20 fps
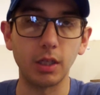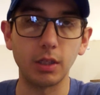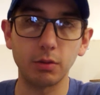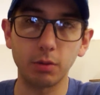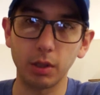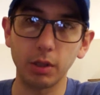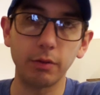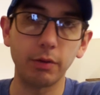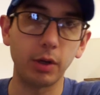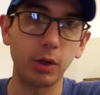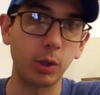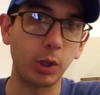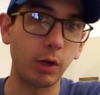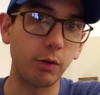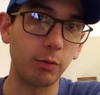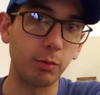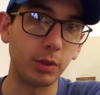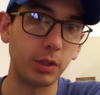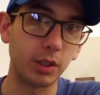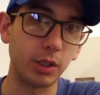That's why the federal
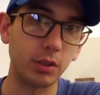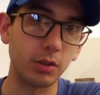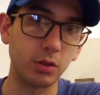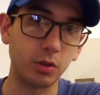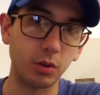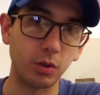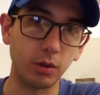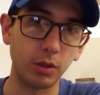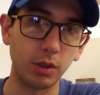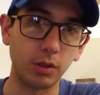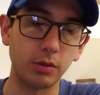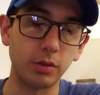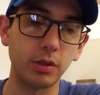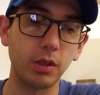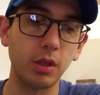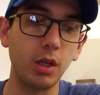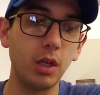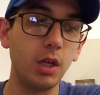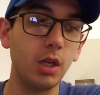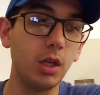government does student loans.
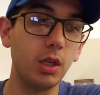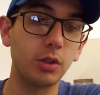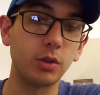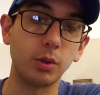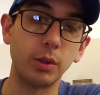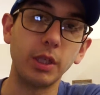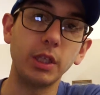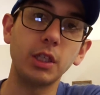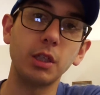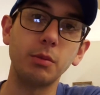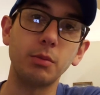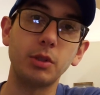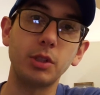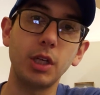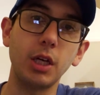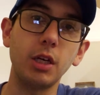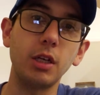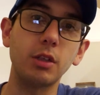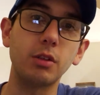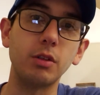So an income
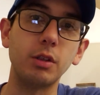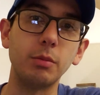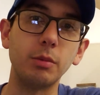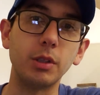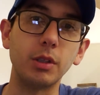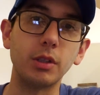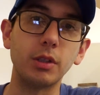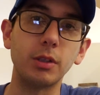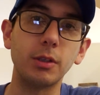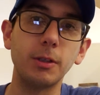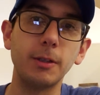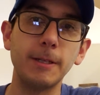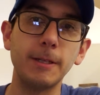share agreement